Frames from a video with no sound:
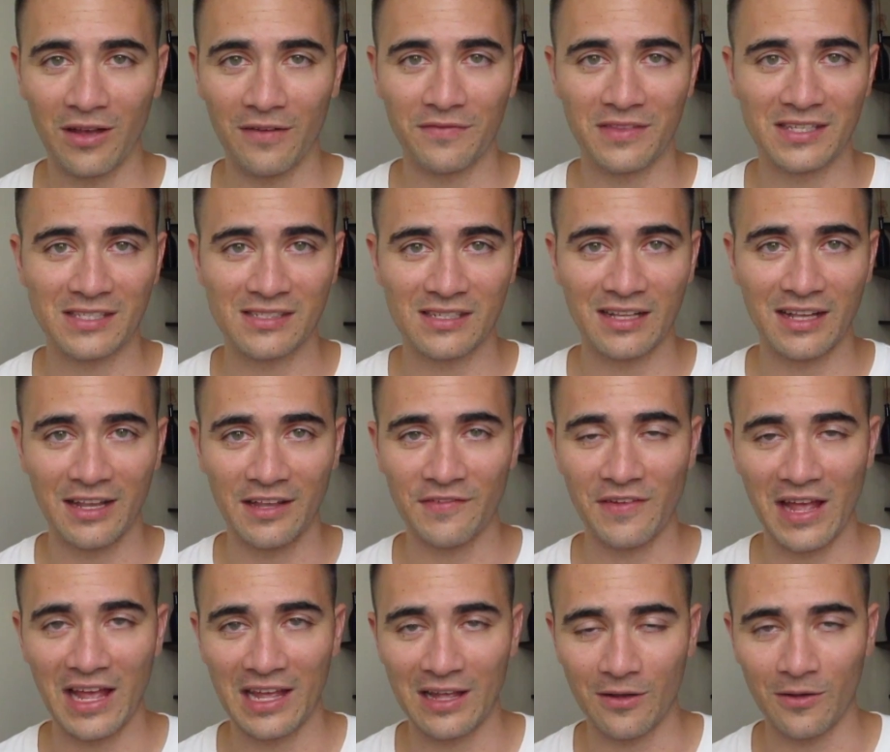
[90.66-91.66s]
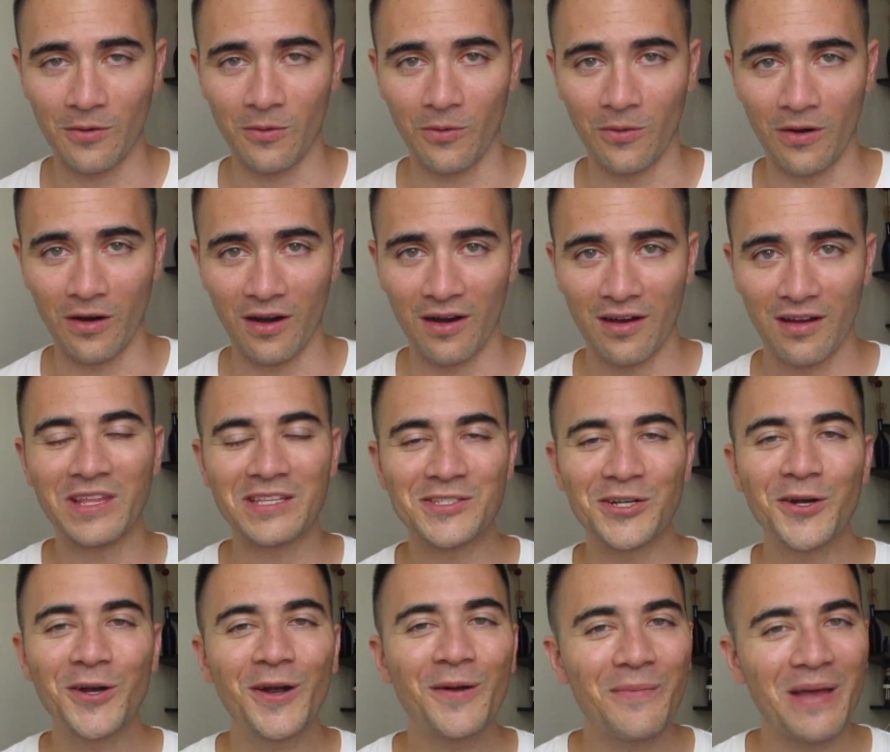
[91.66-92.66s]
of the city of Angkor. The
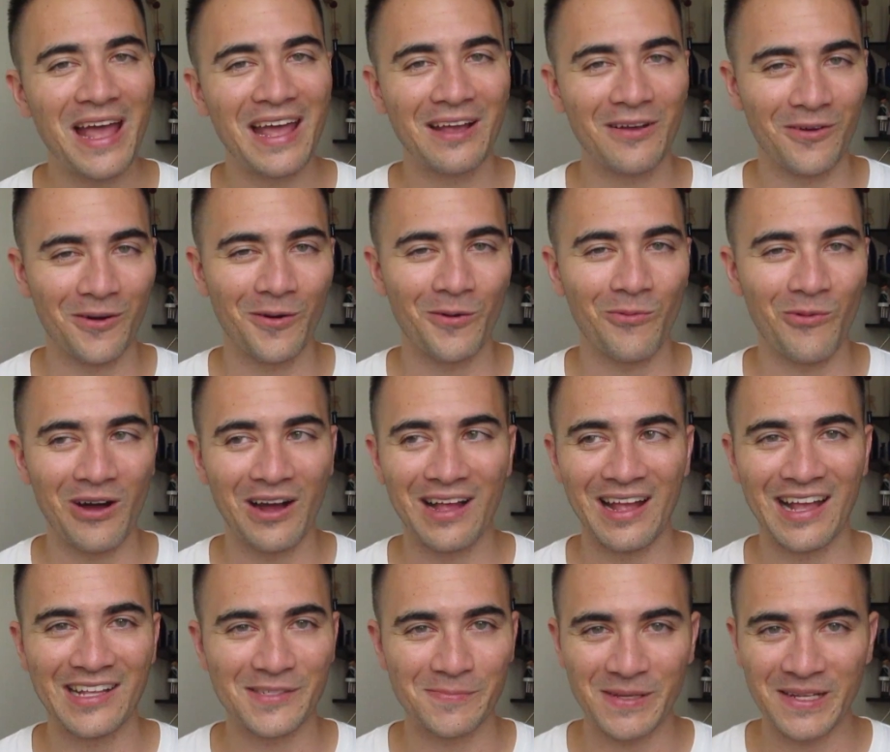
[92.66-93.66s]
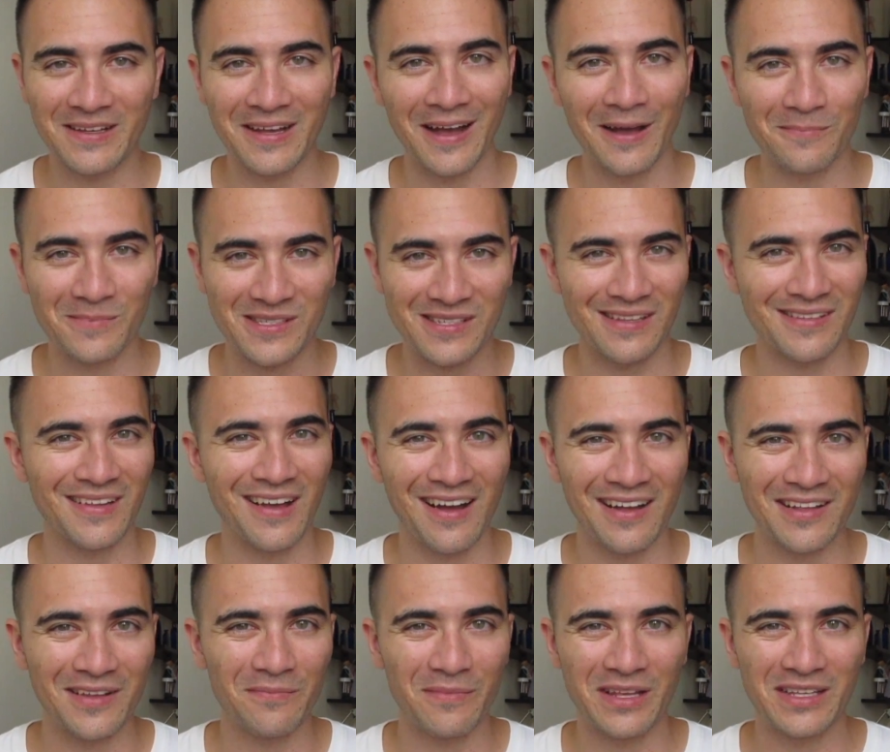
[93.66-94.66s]
term Angkor Wat has become
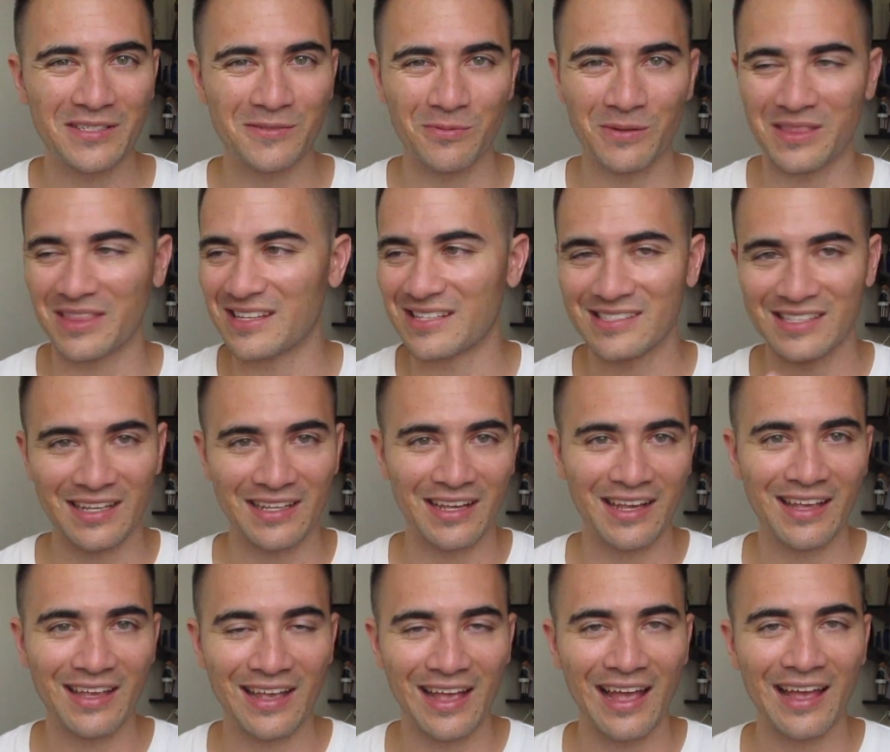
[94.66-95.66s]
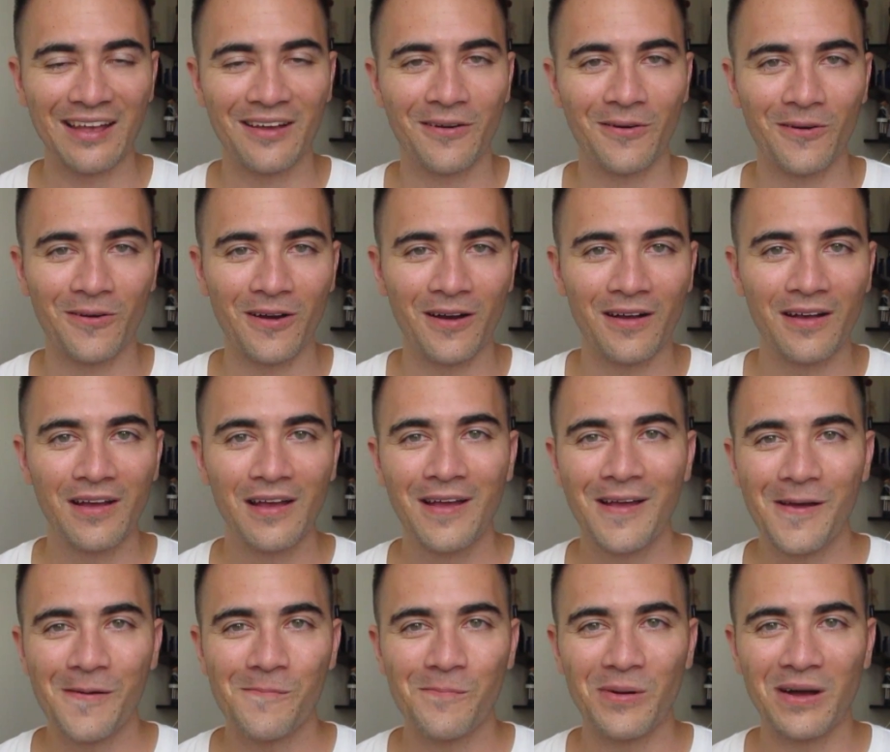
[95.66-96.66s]
synonymous with the city Angkor,
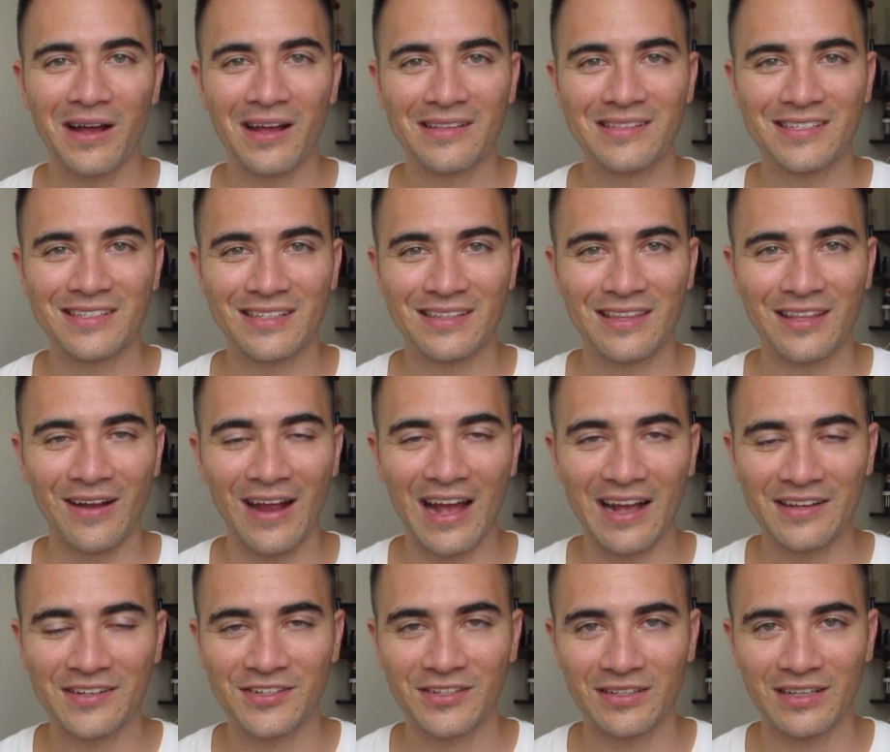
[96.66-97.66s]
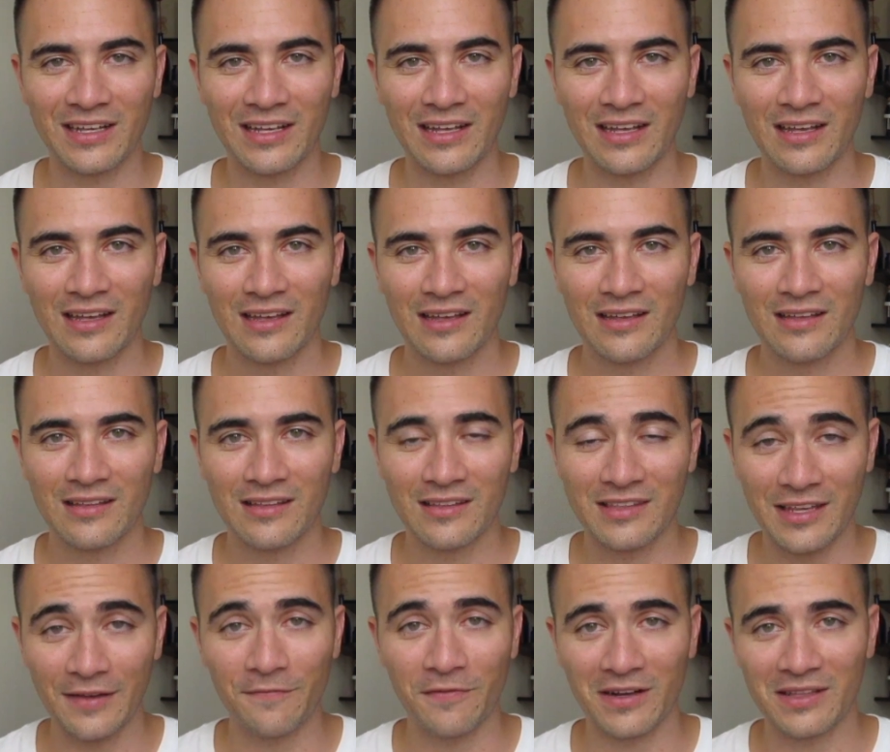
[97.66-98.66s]
but they're actually
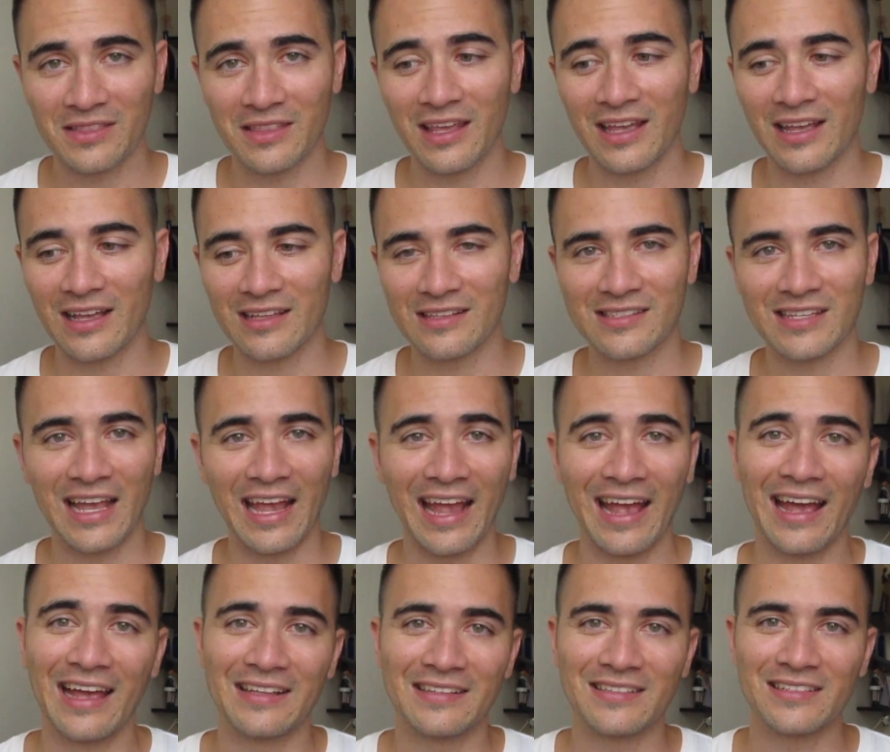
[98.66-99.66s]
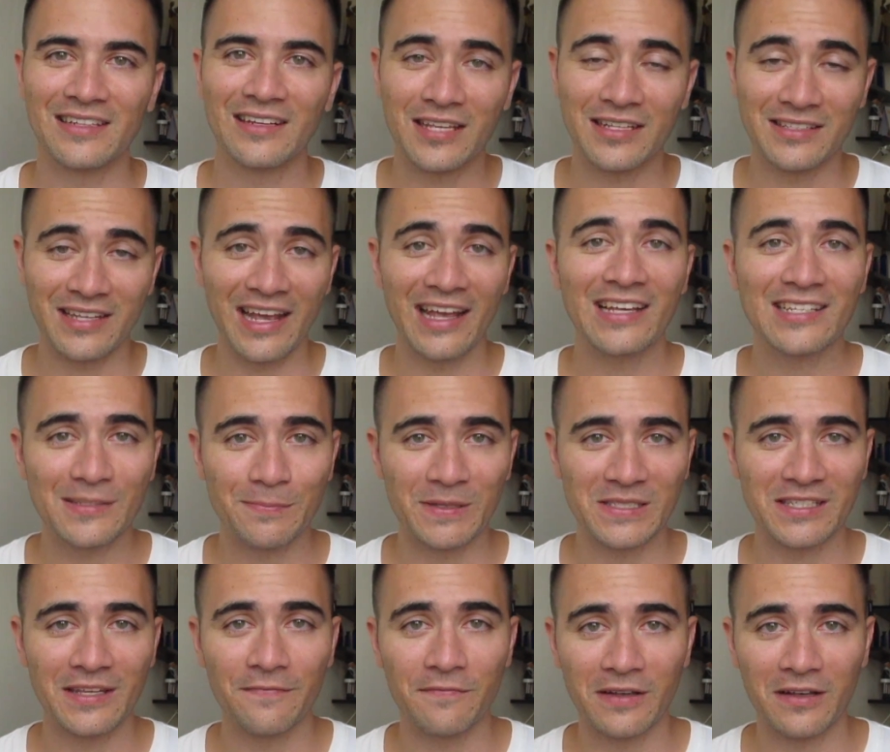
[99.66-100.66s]
different things, and today
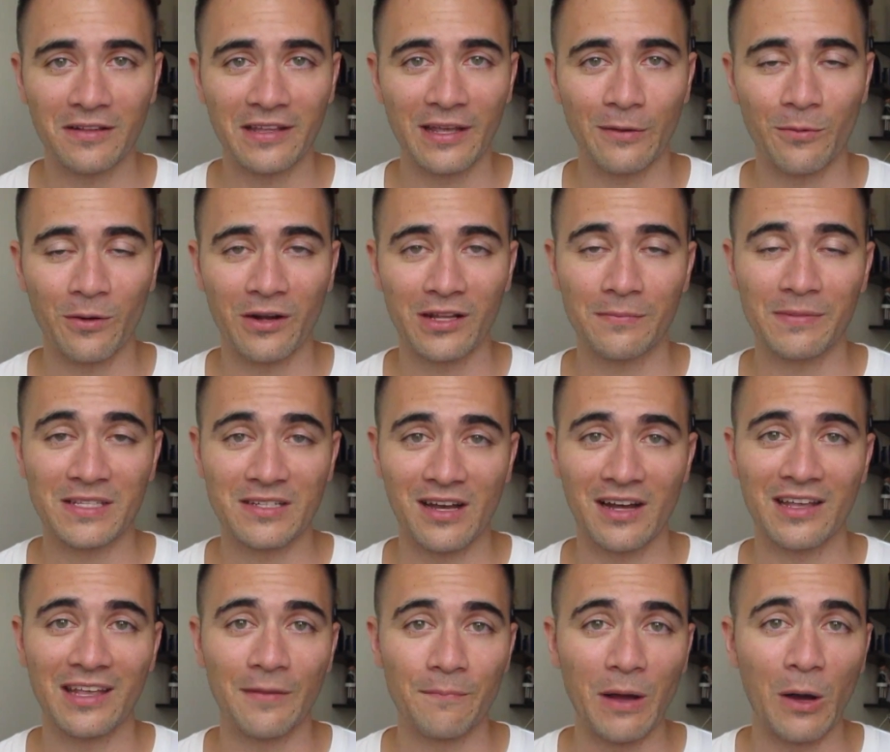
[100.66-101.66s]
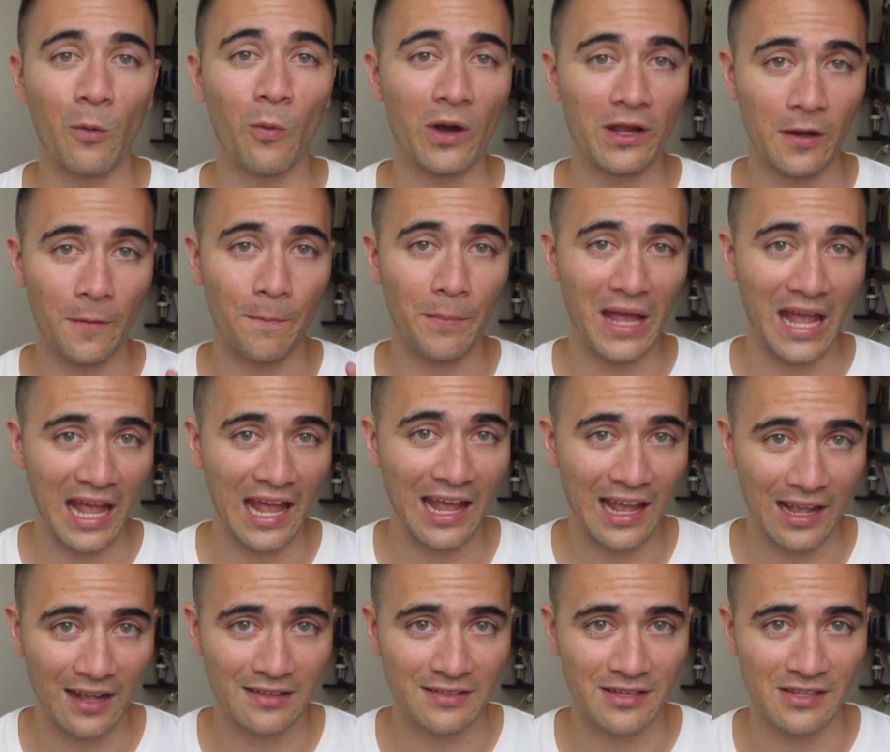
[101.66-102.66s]
specifically we're going to be talking about what you're
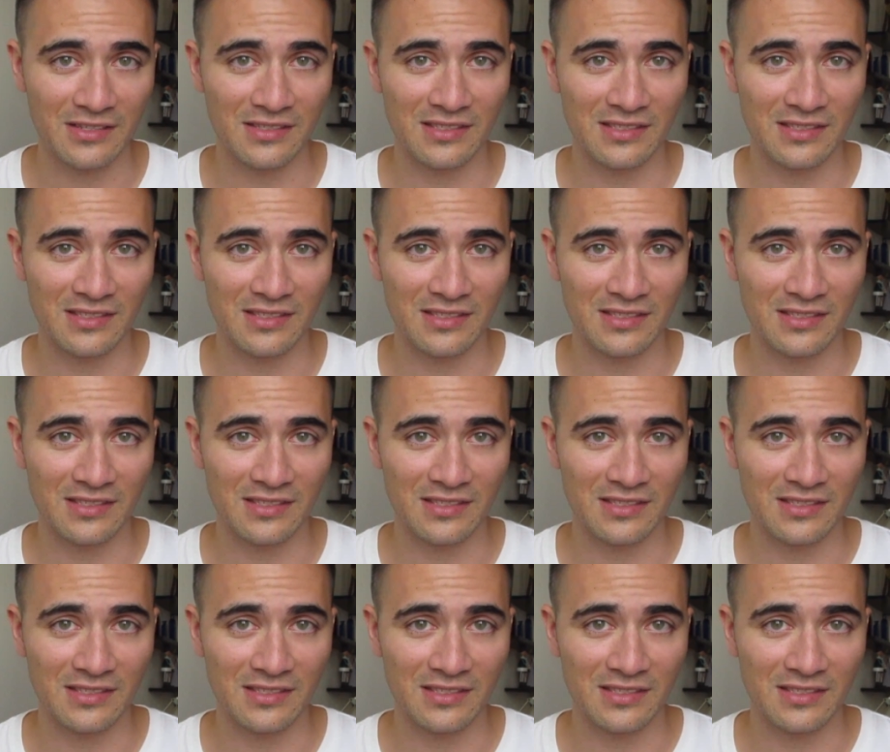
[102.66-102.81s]
paying to